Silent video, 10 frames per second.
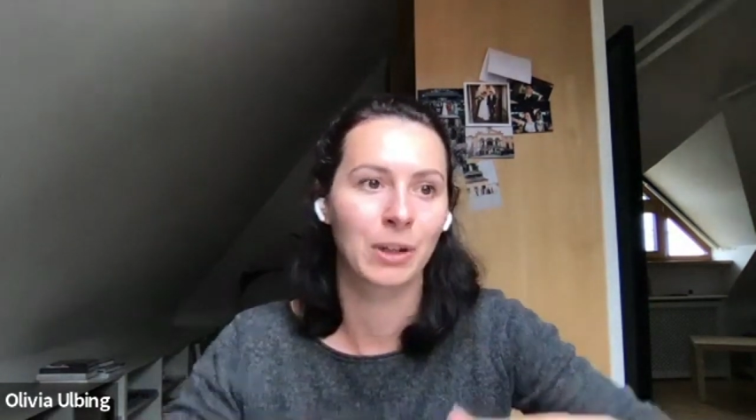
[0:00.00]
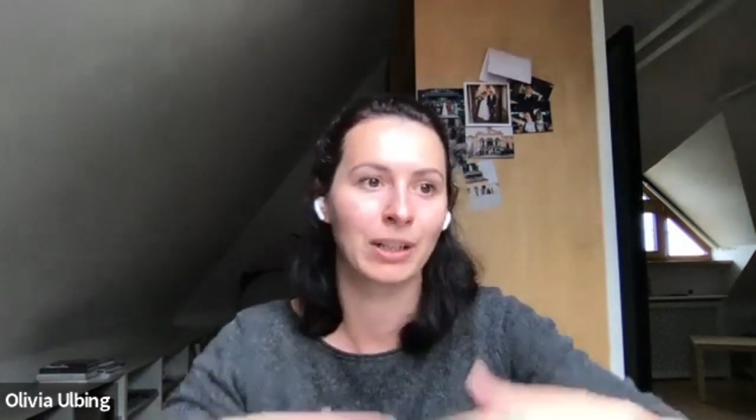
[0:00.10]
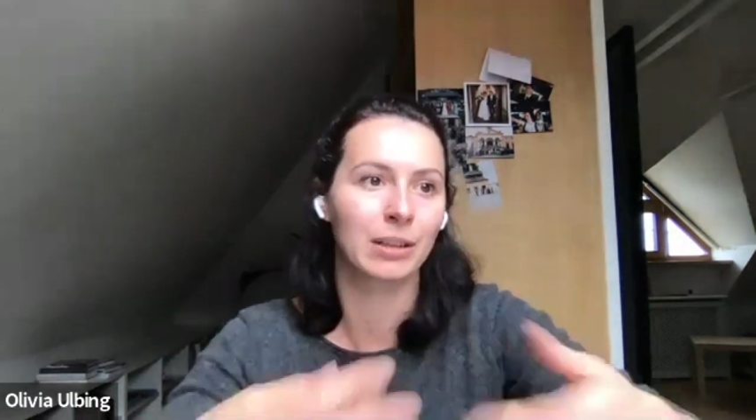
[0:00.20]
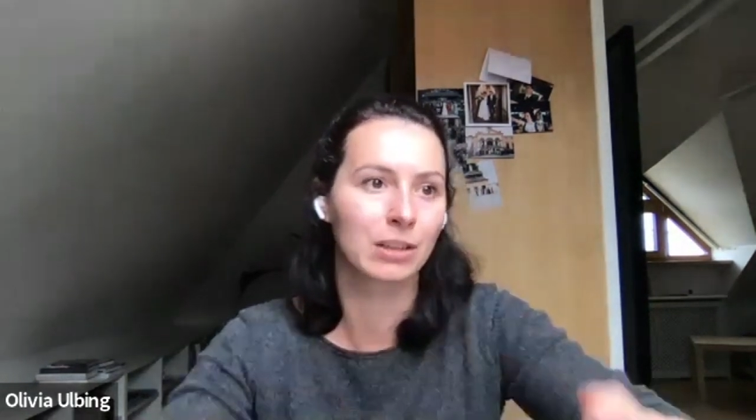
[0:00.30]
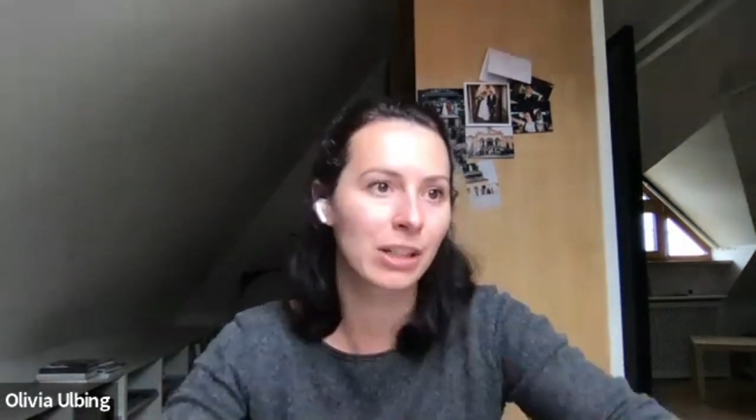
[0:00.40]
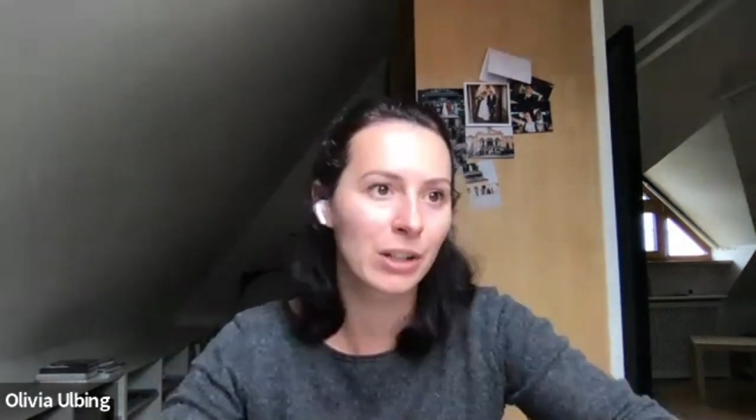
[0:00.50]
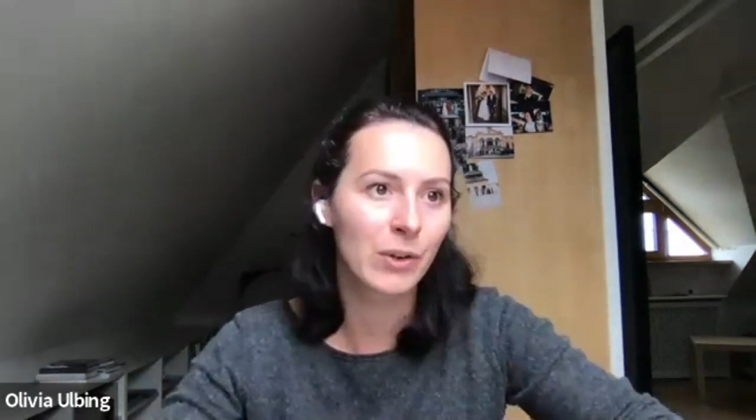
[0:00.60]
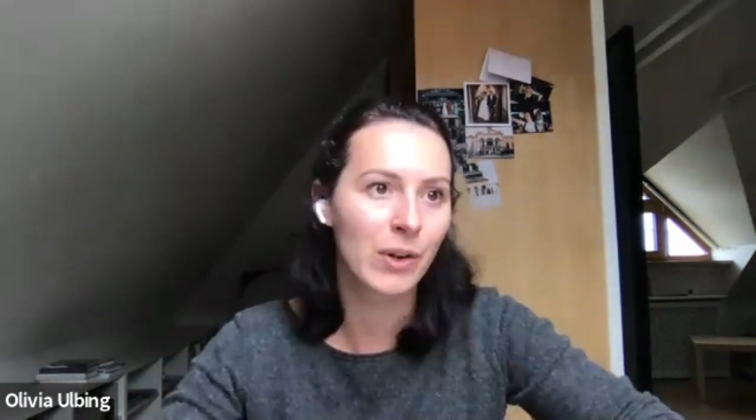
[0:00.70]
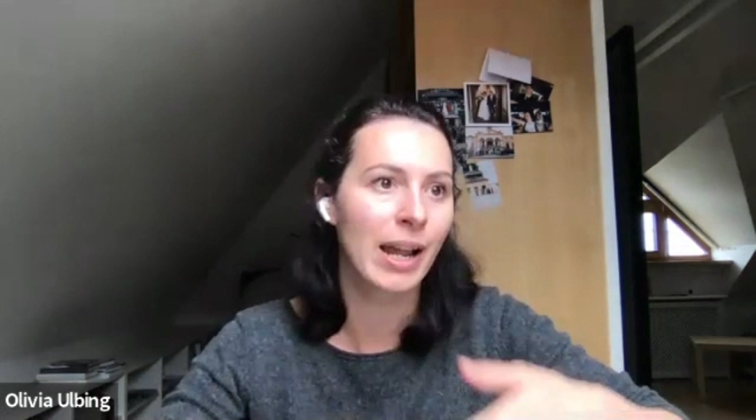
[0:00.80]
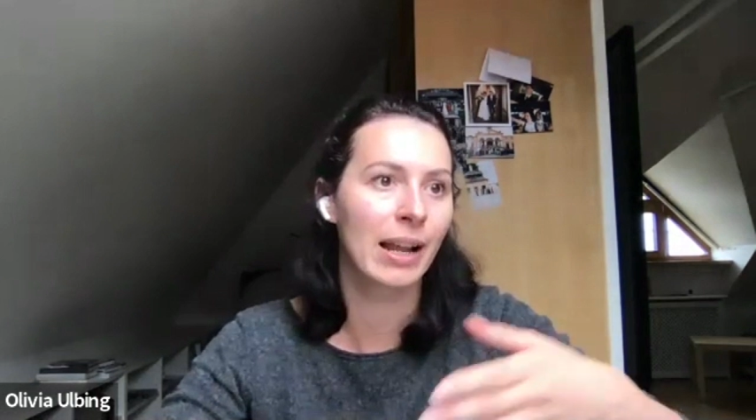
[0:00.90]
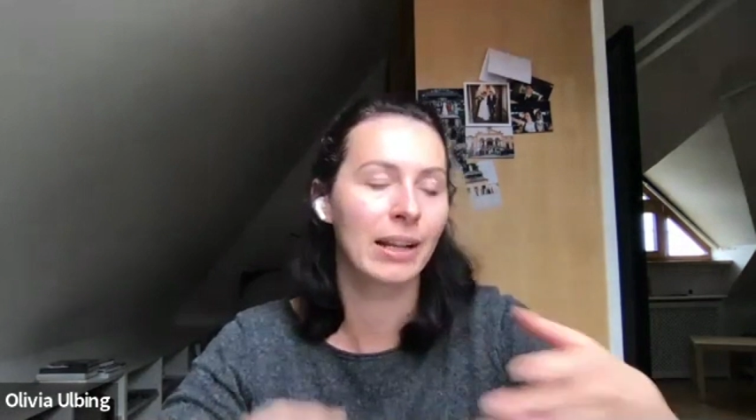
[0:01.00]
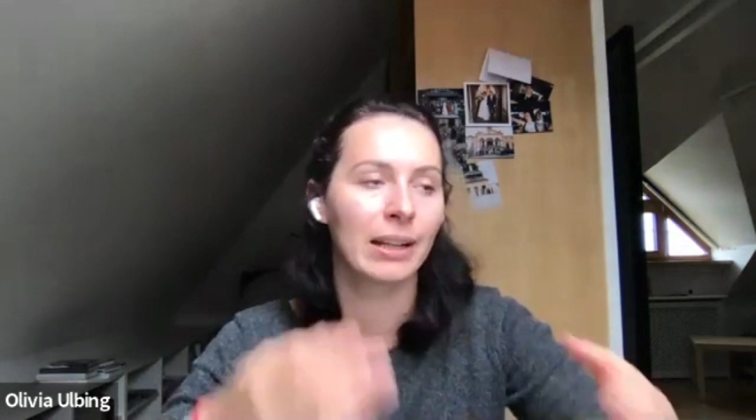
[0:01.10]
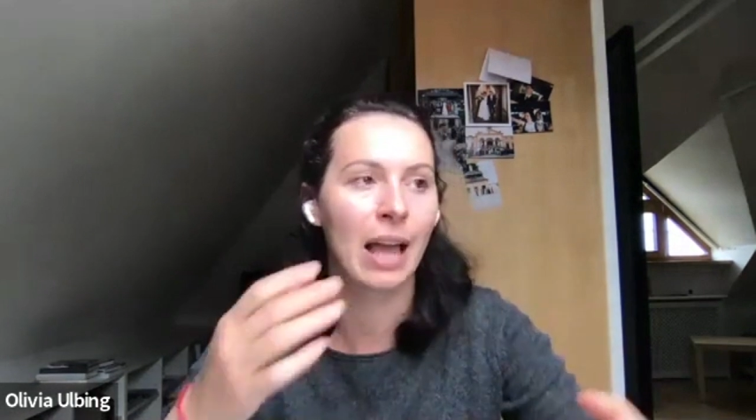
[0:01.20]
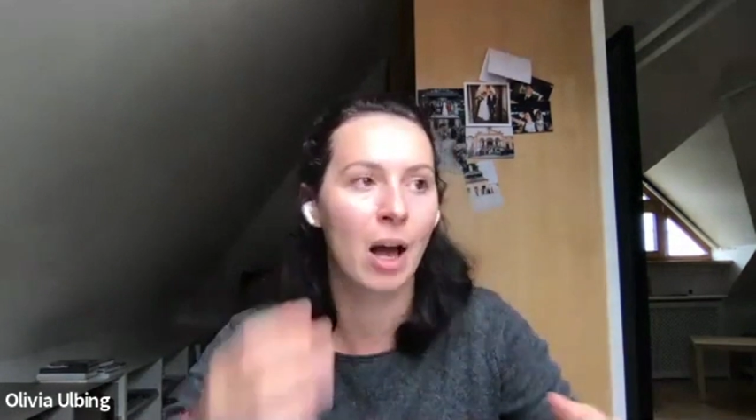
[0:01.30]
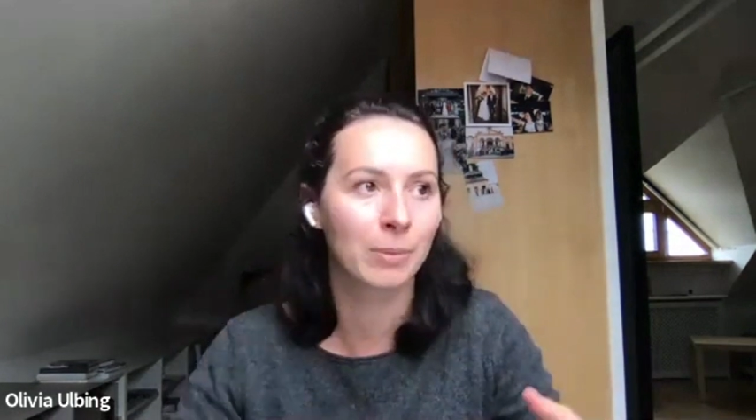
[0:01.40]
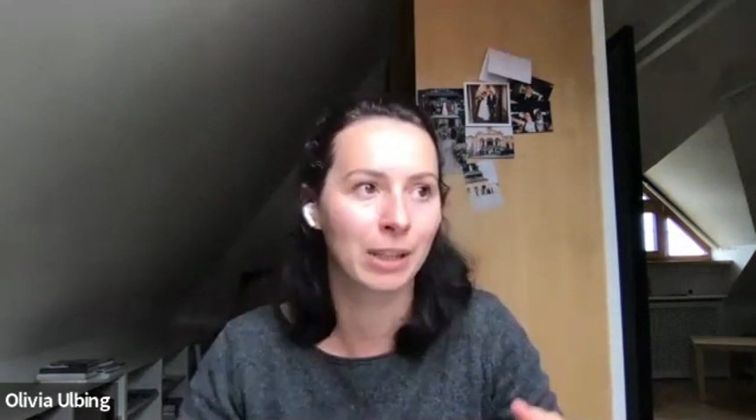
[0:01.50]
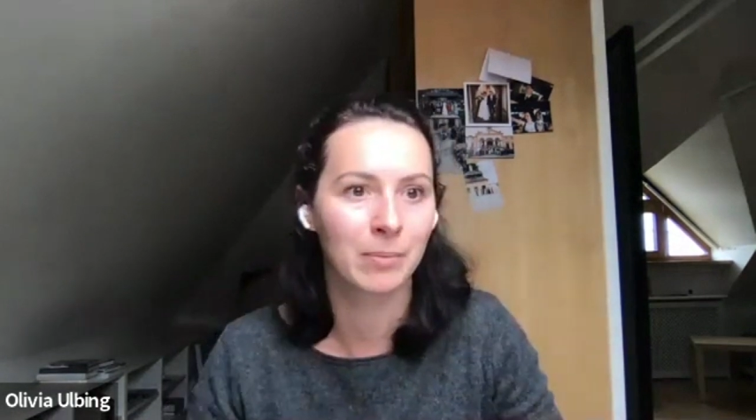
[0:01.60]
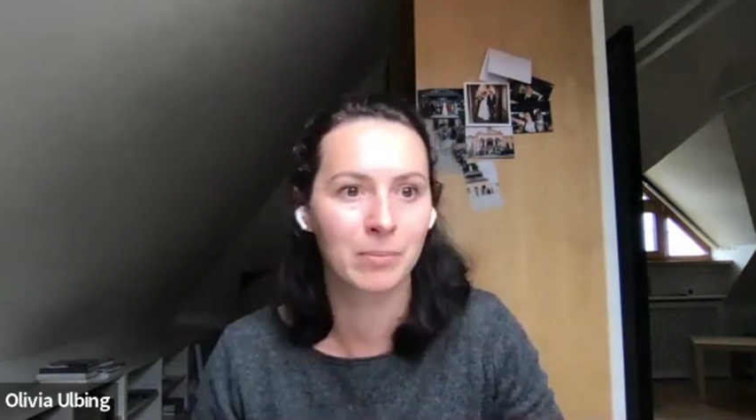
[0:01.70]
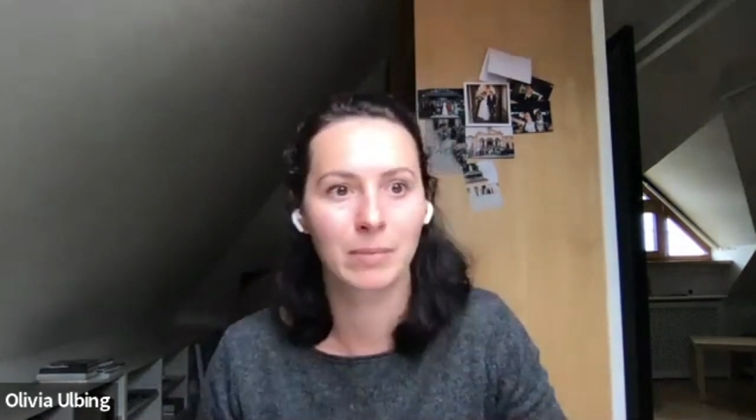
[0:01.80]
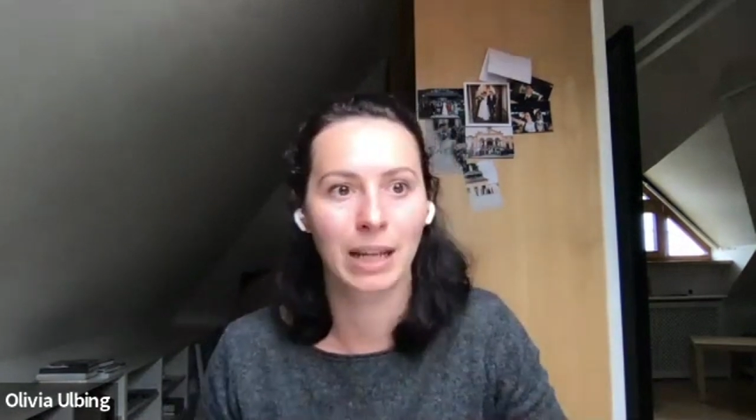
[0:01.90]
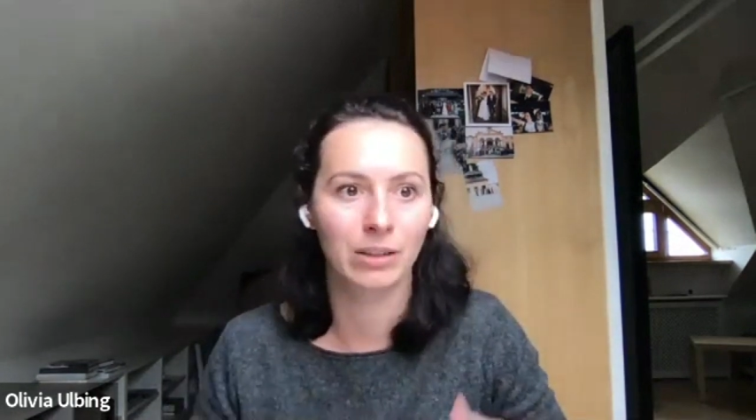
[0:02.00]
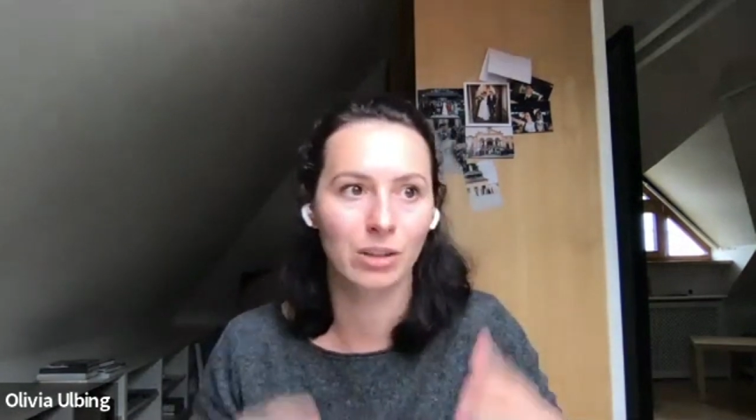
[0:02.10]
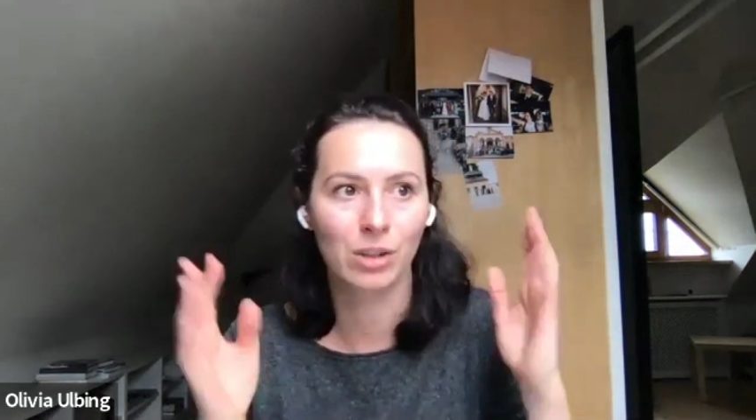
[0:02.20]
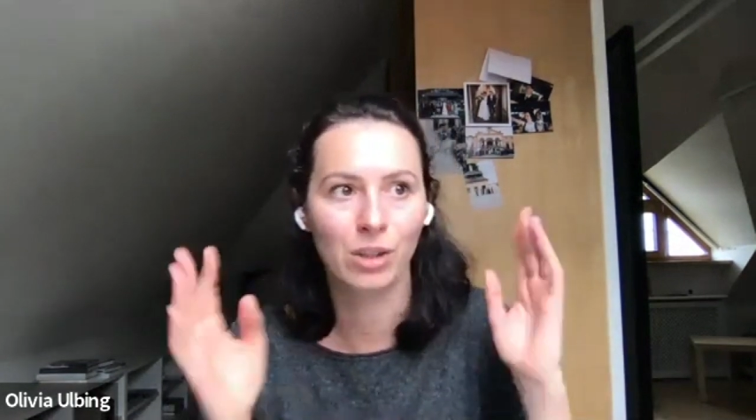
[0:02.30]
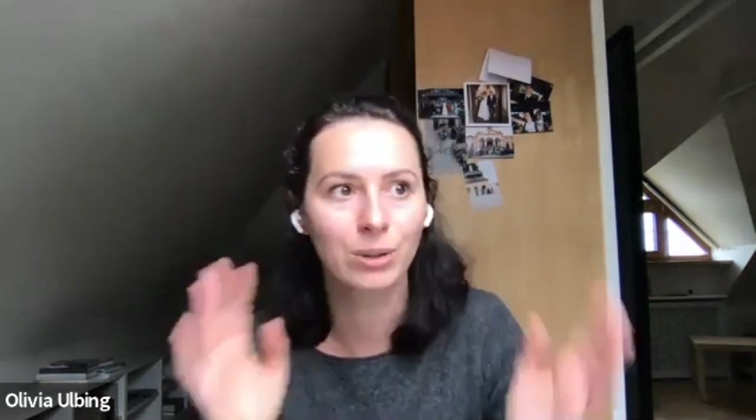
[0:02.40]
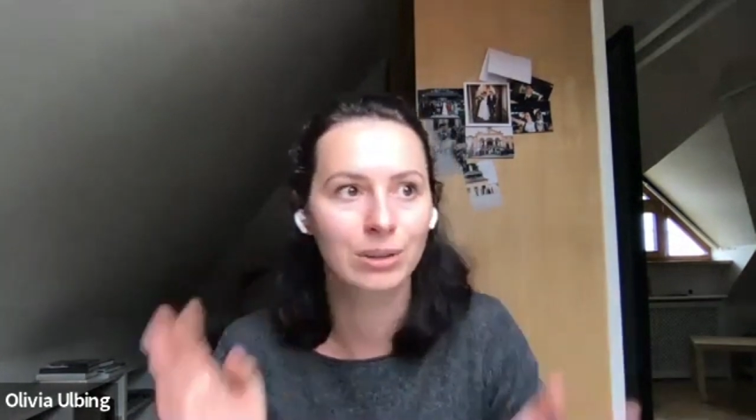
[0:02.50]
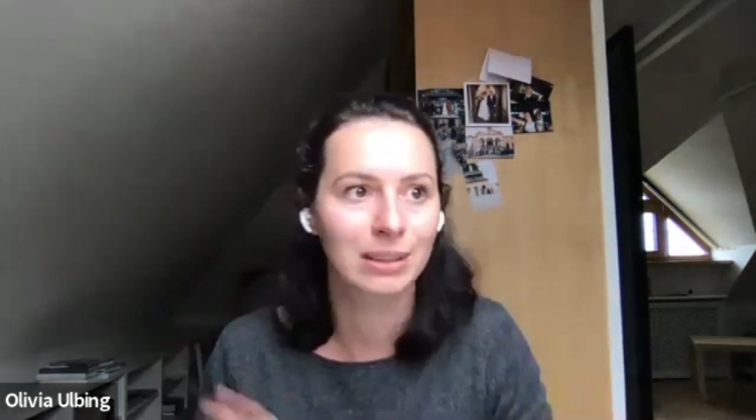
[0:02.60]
bring the children and help them get their shoes.